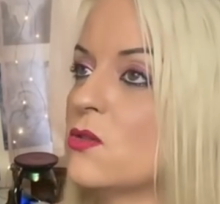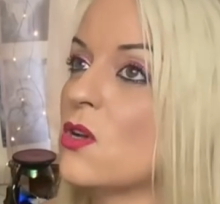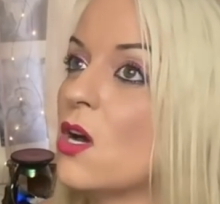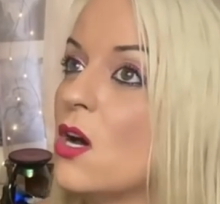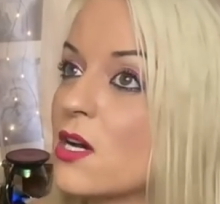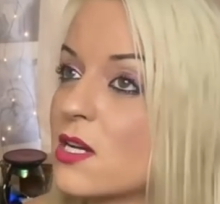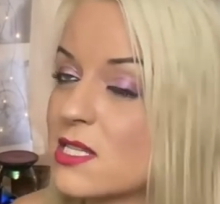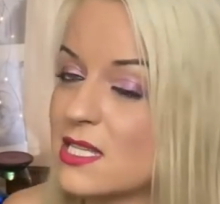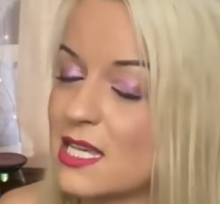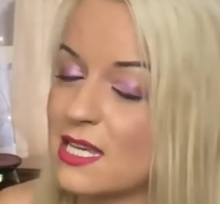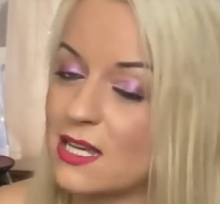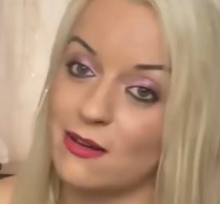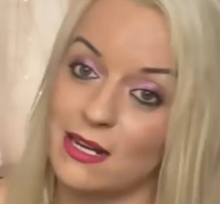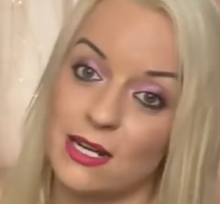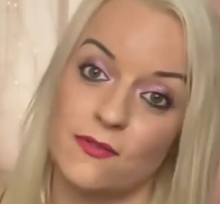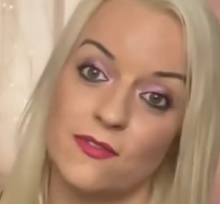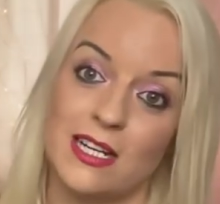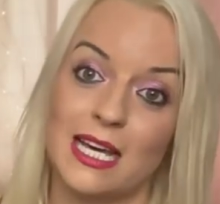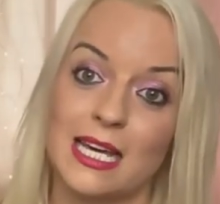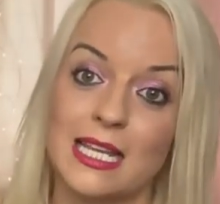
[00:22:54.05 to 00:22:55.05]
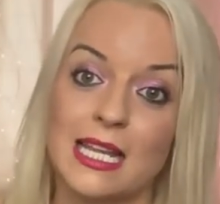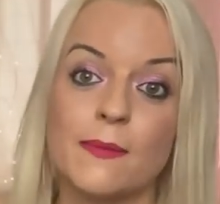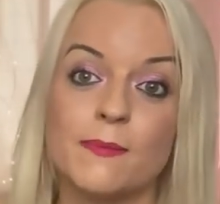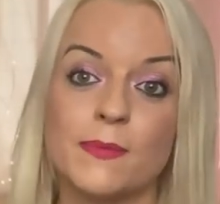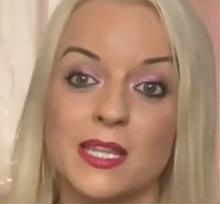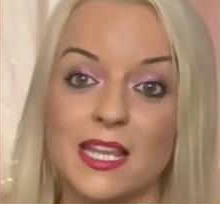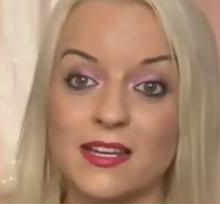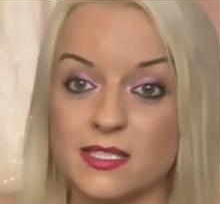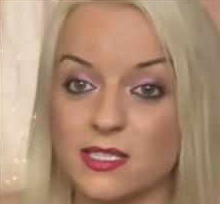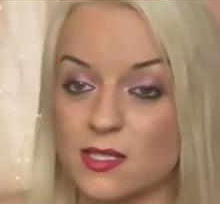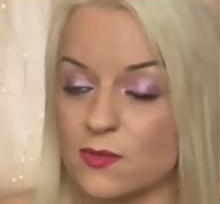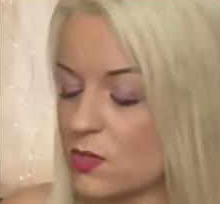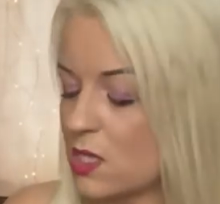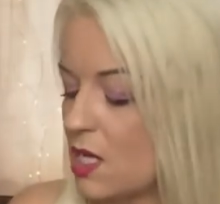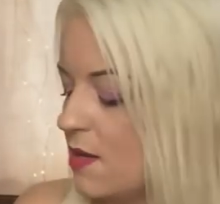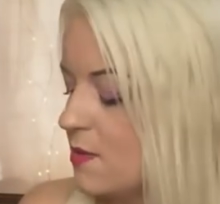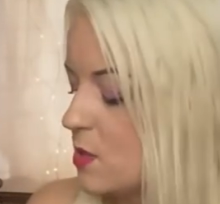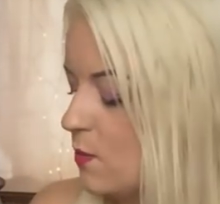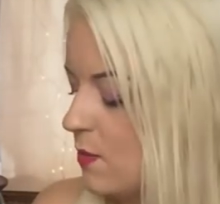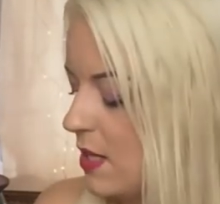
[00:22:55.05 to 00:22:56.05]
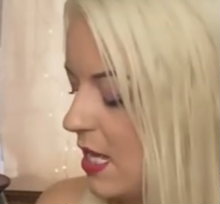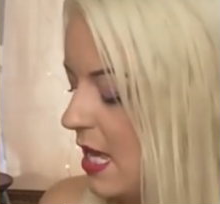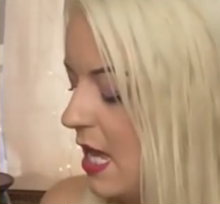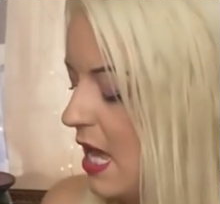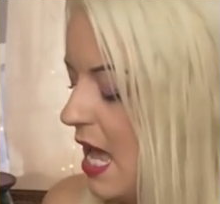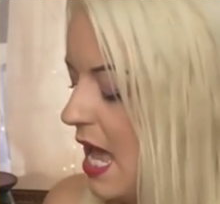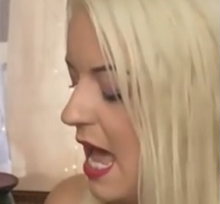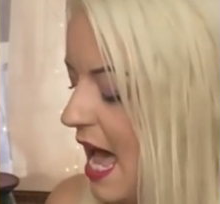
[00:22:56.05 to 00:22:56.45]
toxic or anything like that, but there's sometimes we